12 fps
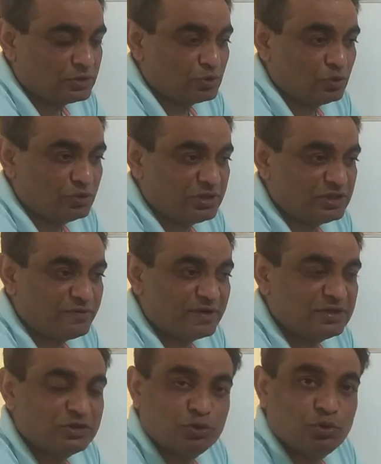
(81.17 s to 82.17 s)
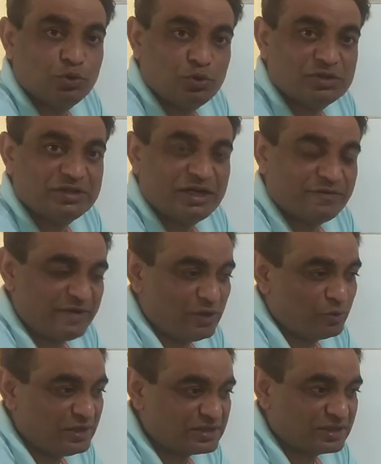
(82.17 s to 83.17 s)
So these were the 2 rules that we
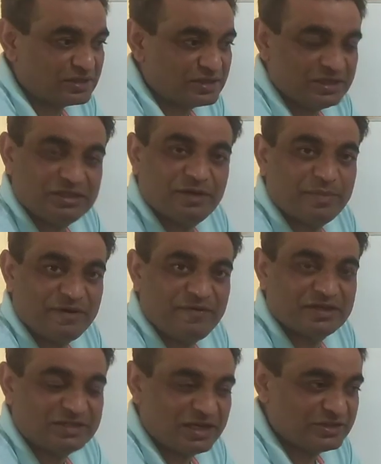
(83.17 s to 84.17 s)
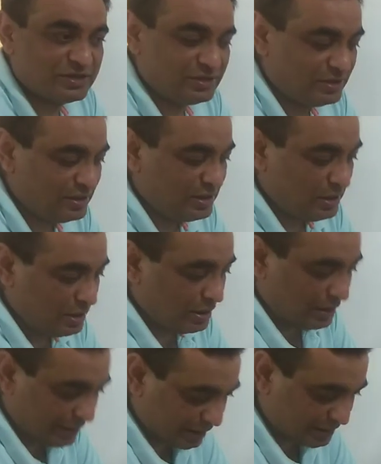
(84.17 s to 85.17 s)
have discussed in the previous lecture.
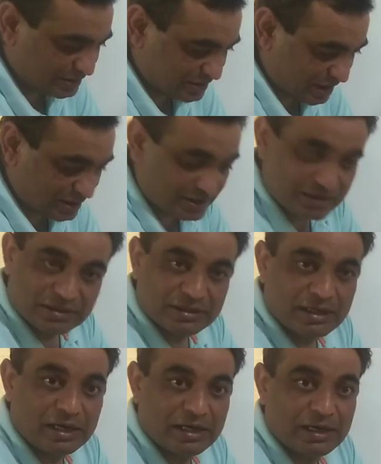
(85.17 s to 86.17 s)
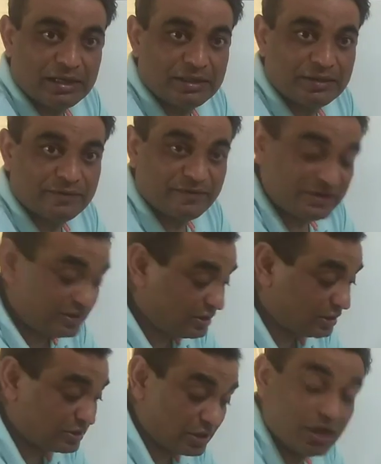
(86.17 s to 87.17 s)
Let us start with
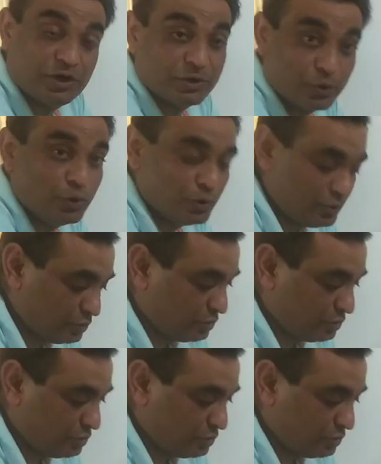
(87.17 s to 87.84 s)
the third rule.